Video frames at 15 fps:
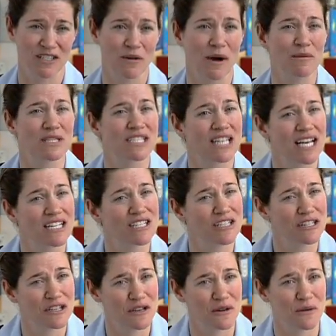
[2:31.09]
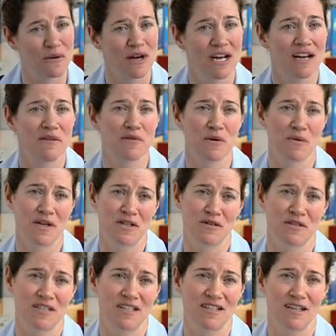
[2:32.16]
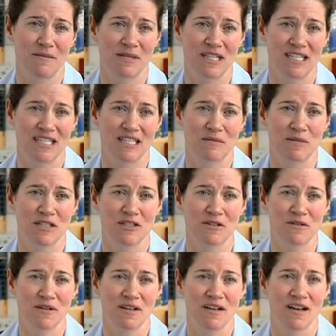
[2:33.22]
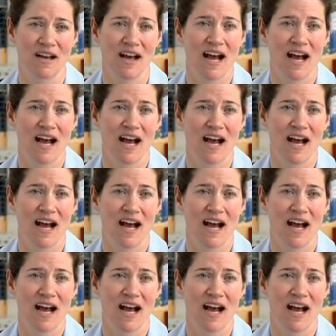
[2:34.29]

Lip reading: So I would say to you, if you were interested in coming into this ministry,